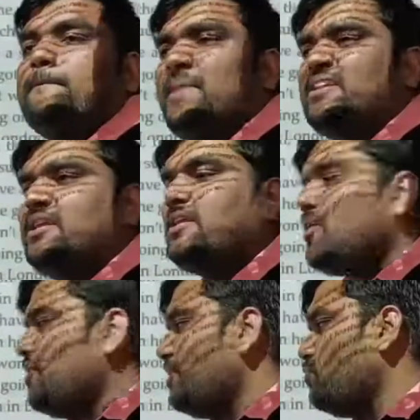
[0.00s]
but he
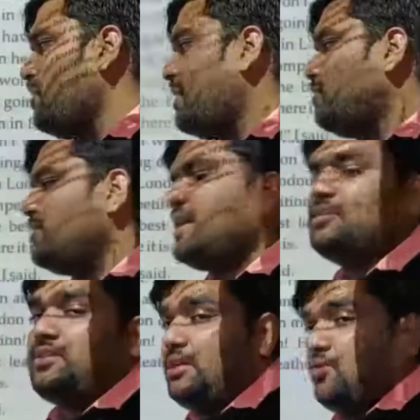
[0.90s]
never
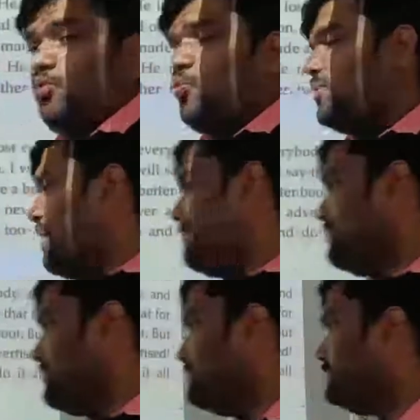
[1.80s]
advertised and look what
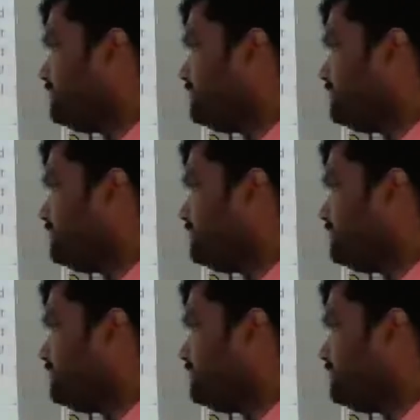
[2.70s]
happened.